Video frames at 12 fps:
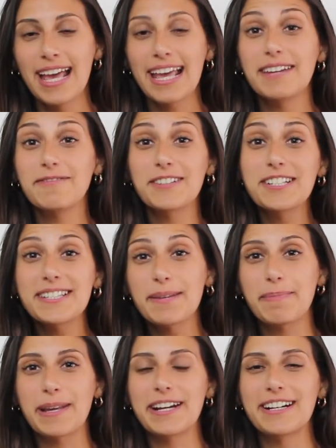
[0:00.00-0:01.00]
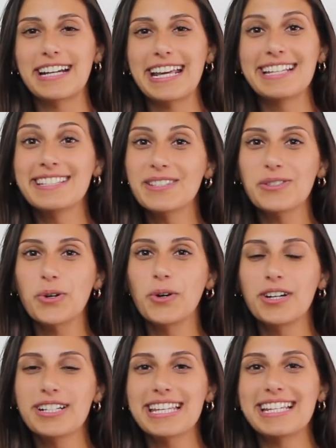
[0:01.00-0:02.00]
It first appeared in
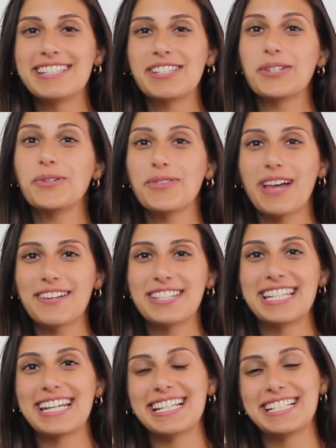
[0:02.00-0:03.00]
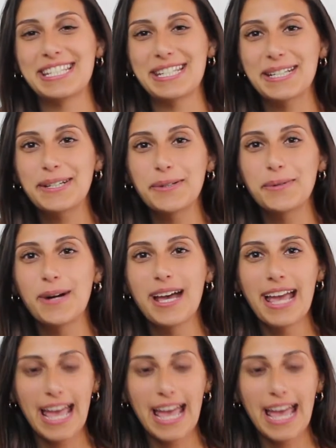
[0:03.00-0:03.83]
stores in 2002